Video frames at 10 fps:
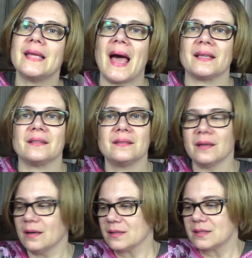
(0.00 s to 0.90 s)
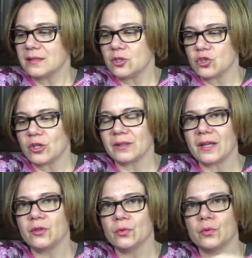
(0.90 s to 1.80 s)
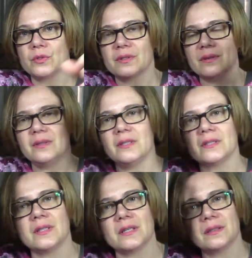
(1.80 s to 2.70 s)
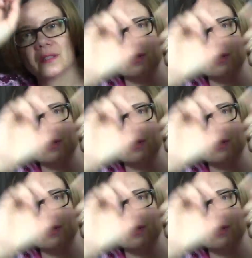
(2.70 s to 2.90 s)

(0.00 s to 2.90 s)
that the stitch that I used is the,